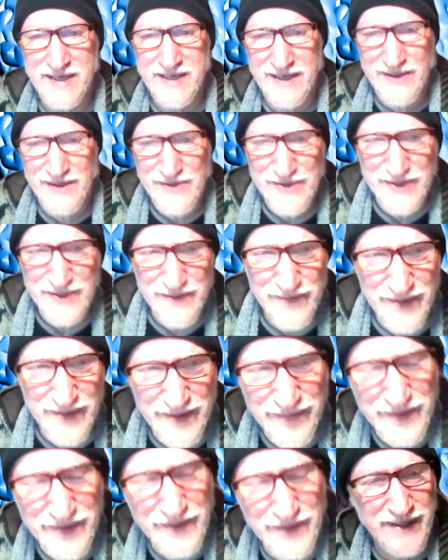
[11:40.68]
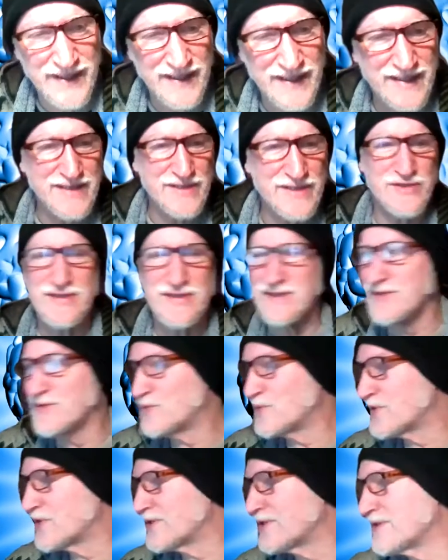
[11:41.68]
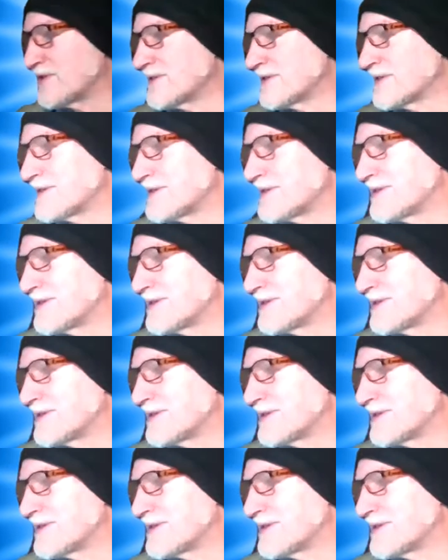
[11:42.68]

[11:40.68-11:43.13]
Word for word: killers, if, if they are unleashed in the world,